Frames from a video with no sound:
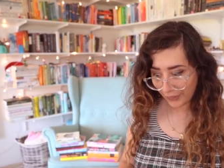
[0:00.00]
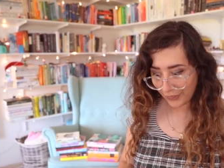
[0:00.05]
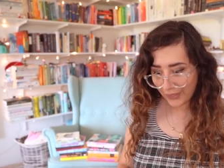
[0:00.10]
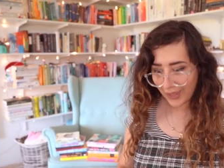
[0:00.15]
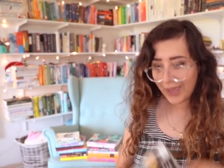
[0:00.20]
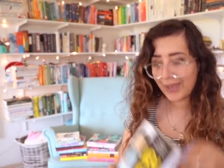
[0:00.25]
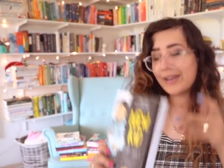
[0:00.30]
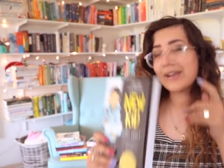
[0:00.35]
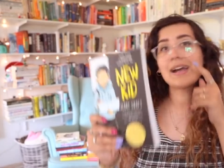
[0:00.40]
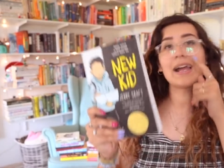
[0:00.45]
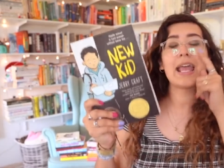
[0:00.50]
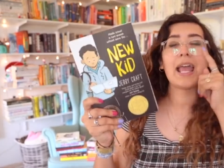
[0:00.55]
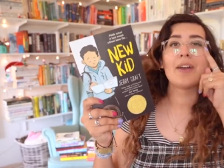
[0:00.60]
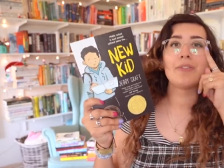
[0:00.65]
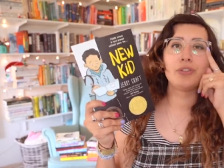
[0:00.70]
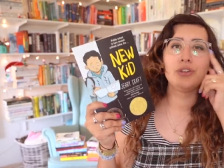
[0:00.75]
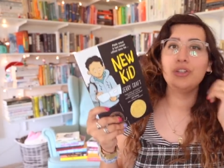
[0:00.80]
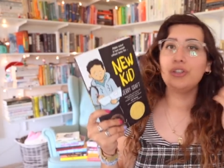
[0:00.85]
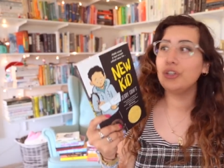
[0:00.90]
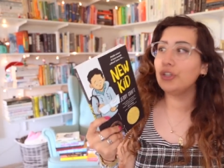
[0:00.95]
Then I
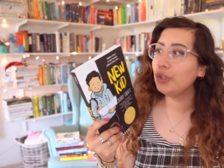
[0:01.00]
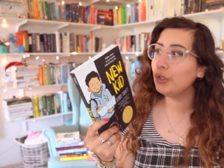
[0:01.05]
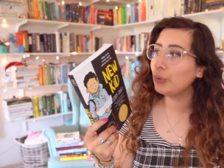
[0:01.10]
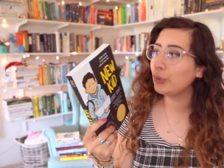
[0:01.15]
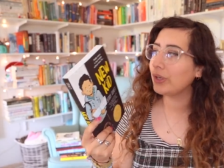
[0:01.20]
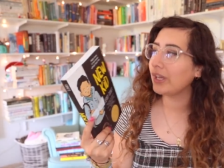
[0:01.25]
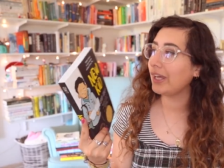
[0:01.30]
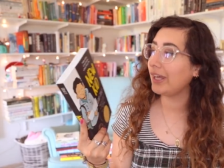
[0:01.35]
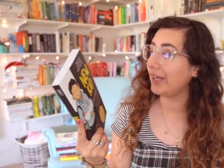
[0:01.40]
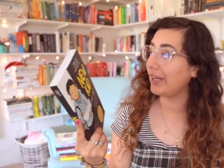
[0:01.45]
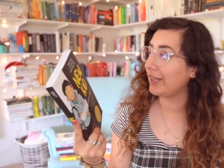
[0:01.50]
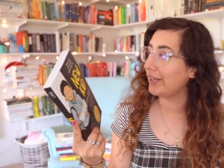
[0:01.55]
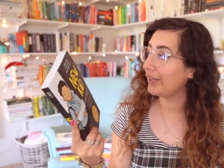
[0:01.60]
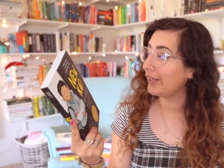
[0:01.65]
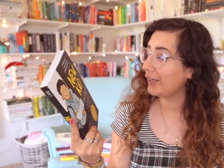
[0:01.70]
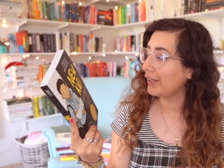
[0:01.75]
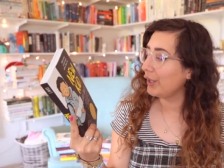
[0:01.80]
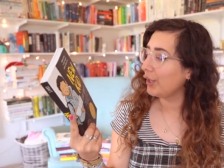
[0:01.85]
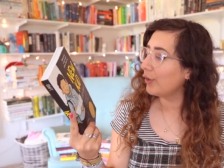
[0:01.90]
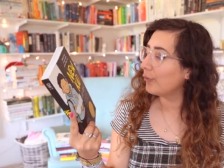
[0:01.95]
have New
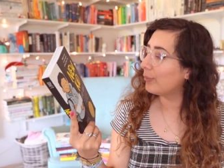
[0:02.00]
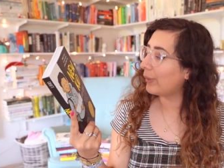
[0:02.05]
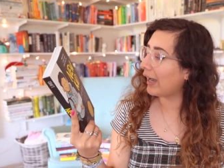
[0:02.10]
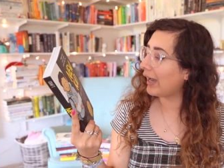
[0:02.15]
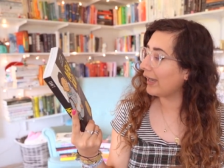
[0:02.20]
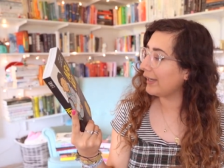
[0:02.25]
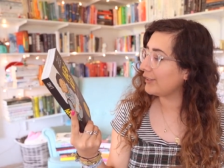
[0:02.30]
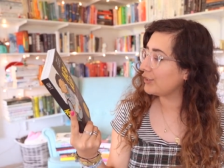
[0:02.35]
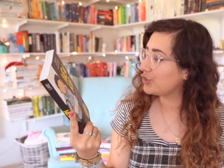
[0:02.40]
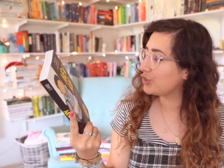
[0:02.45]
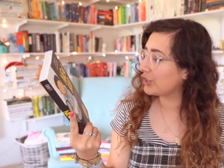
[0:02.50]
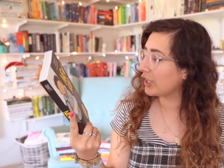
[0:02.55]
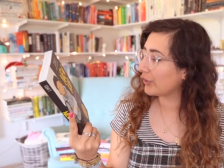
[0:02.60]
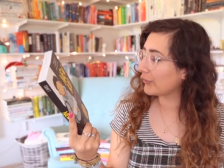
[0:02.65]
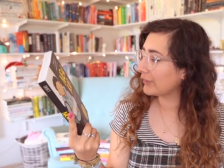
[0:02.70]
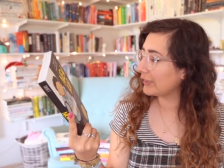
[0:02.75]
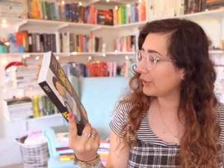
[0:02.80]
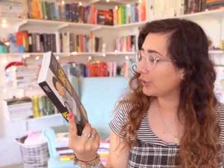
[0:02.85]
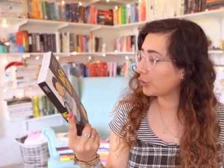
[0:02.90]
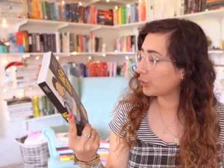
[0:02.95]
Kid by
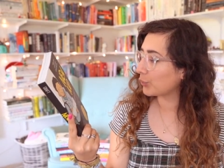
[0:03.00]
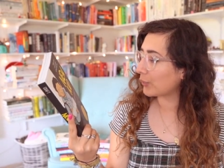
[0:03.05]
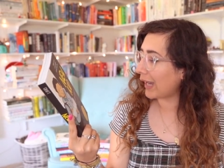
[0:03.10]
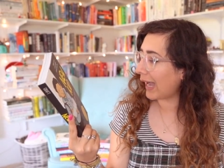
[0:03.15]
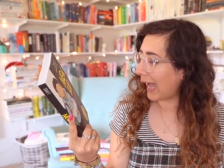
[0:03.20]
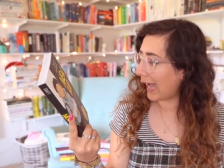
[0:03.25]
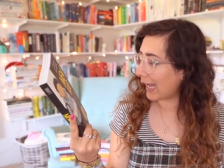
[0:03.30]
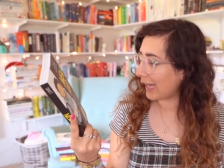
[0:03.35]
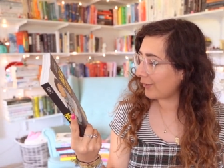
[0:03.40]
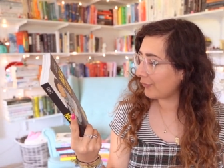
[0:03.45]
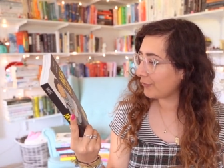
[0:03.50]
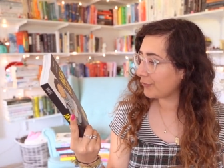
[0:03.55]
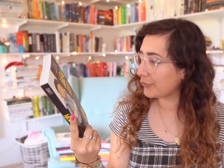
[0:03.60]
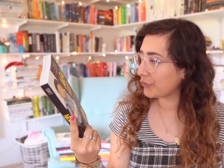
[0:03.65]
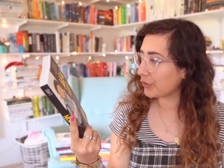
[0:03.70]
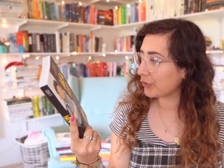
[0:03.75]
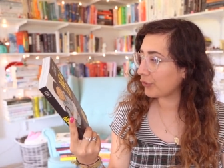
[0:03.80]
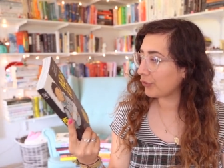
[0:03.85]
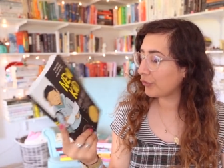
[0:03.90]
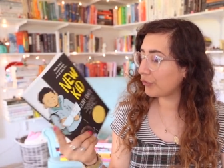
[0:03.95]
Jerry
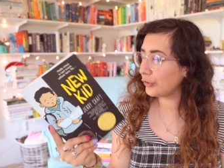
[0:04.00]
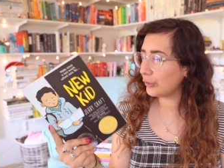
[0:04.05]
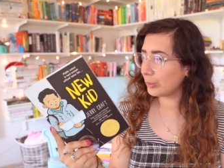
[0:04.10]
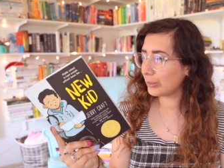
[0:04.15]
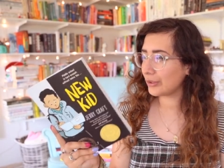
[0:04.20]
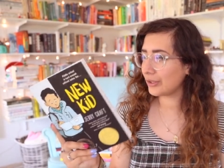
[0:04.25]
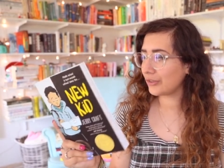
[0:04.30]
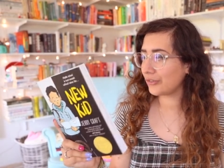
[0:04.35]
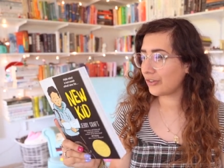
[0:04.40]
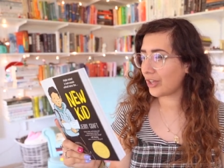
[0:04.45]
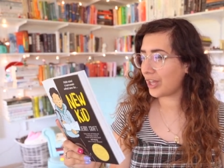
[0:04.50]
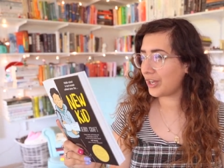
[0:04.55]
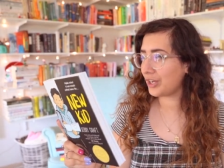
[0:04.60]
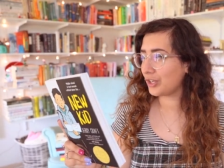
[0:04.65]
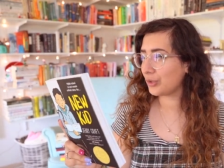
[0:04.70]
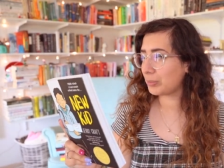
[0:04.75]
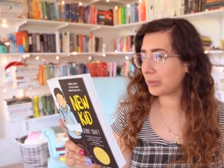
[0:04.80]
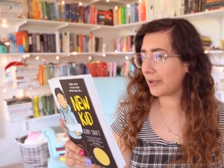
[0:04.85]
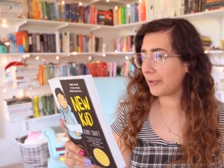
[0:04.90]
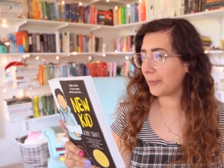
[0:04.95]
Craft. Super excited
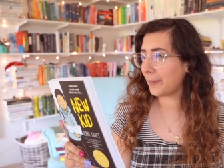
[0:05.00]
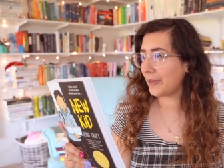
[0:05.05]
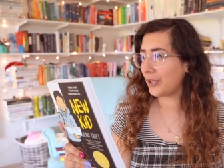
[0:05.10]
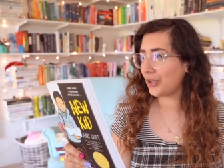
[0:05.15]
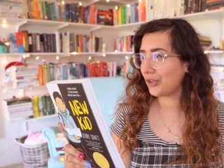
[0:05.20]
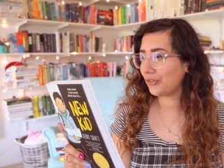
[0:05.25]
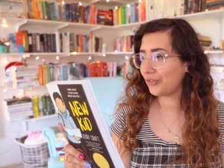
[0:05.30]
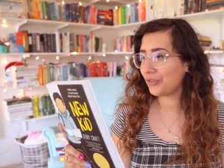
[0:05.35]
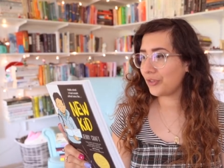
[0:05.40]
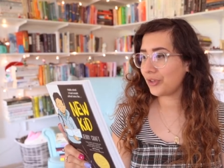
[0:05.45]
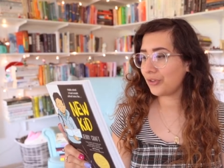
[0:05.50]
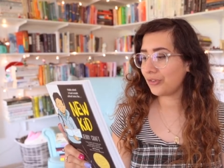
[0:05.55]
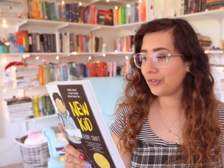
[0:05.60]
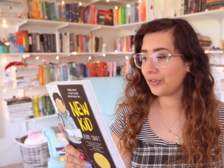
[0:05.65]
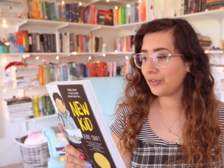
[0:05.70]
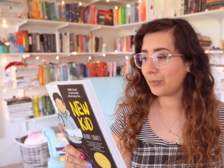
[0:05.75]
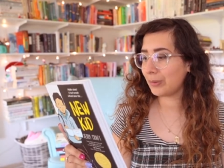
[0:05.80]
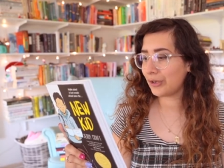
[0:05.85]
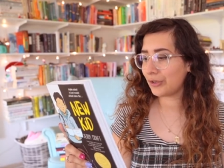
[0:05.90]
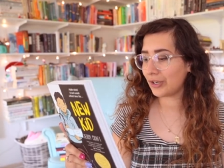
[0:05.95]
about this. This is
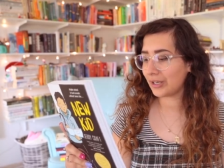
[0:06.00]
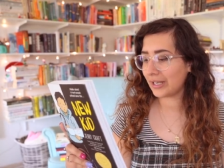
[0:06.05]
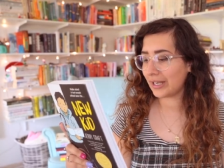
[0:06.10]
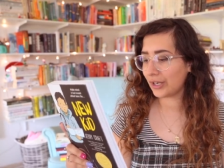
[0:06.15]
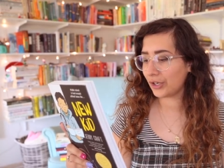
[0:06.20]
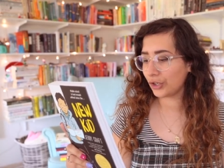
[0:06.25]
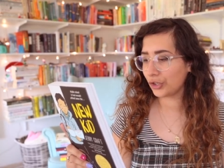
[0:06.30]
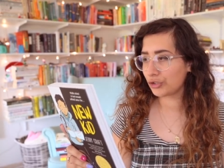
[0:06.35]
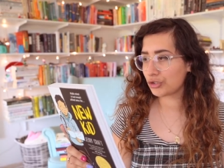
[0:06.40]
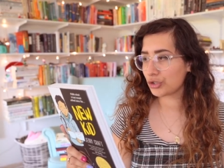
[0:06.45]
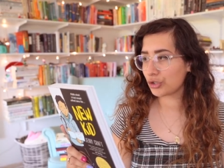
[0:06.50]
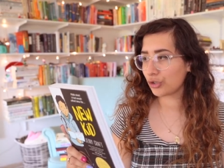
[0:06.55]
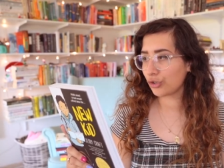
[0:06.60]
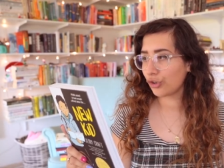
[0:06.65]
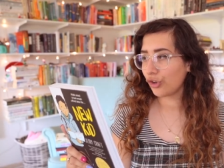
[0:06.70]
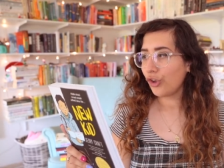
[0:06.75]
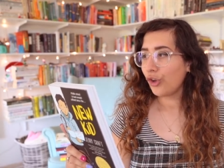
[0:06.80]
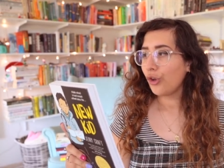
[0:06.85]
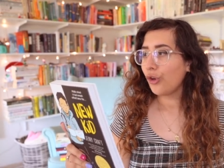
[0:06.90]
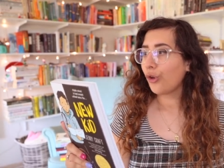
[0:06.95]
about a character
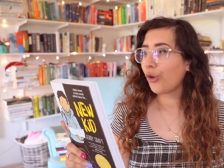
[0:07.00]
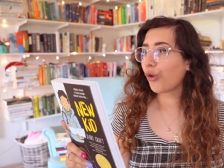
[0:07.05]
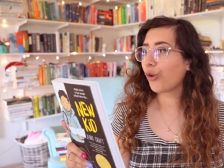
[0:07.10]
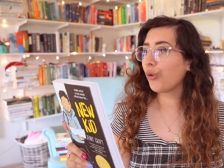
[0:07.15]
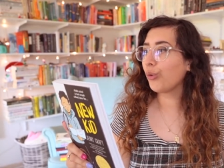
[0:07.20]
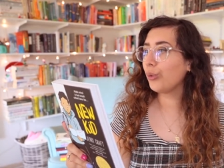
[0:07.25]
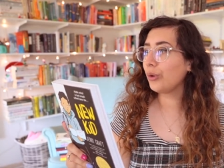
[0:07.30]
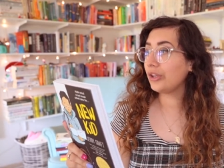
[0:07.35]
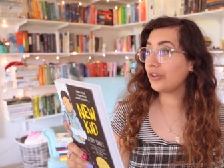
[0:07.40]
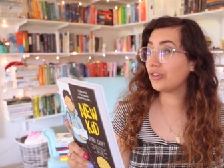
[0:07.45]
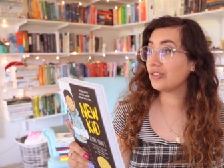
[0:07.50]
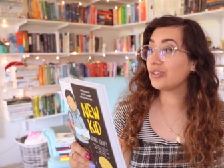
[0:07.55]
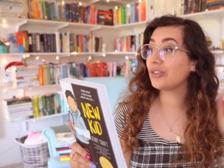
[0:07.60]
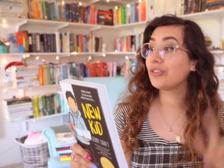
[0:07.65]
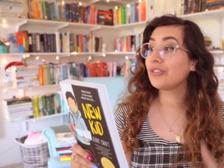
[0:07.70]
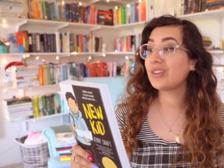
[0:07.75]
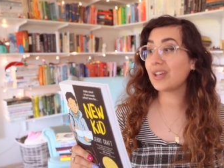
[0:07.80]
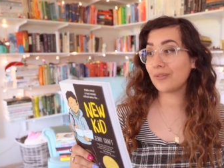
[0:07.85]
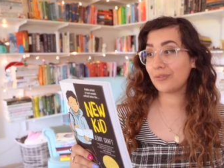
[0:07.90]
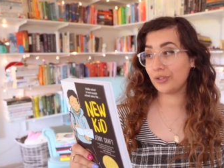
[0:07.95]
who is in
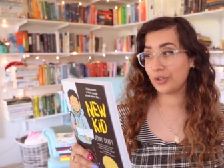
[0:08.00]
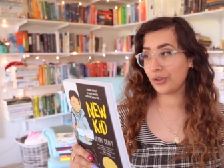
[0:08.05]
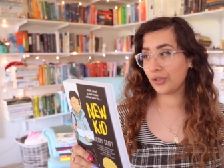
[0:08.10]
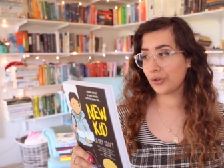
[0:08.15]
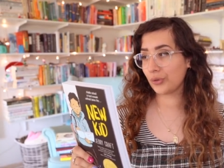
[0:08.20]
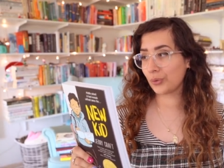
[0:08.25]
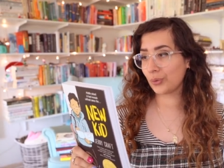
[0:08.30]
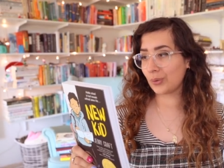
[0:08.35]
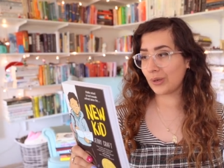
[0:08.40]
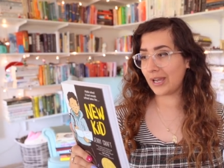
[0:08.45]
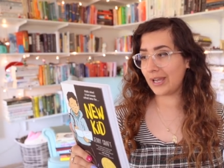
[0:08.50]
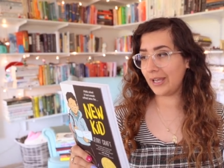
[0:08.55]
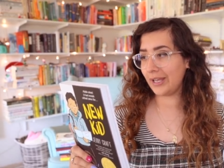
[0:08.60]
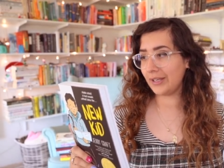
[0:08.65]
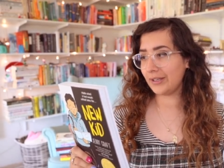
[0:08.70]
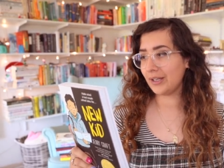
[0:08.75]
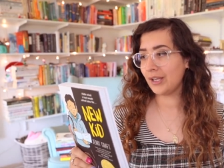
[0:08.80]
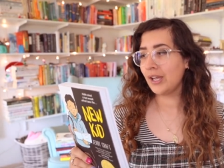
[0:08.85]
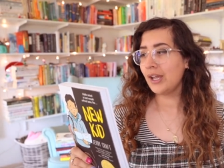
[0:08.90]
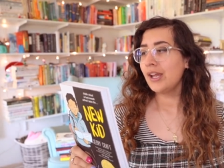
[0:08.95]
seventh grade,